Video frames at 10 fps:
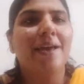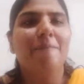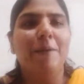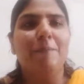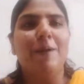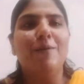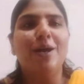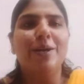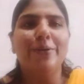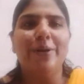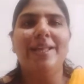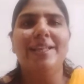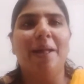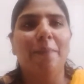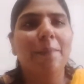People were knowing
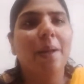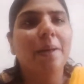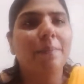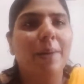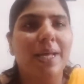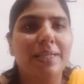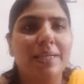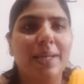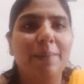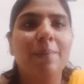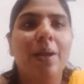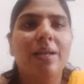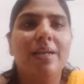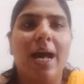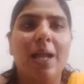them by the name
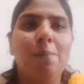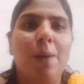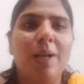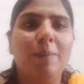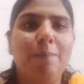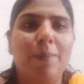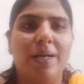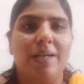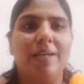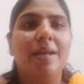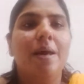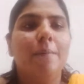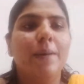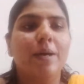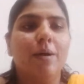Lal Bal Pal
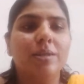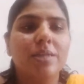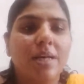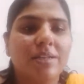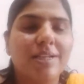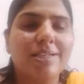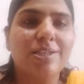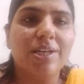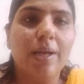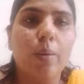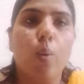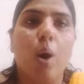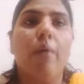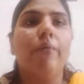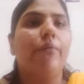because these three
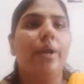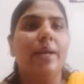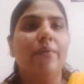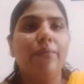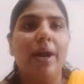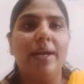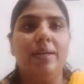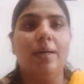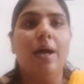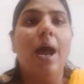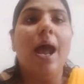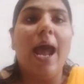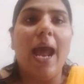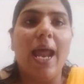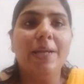were freedom fighters
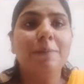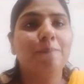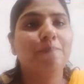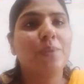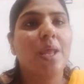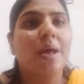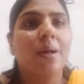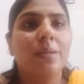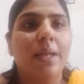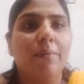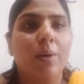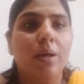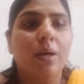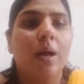and people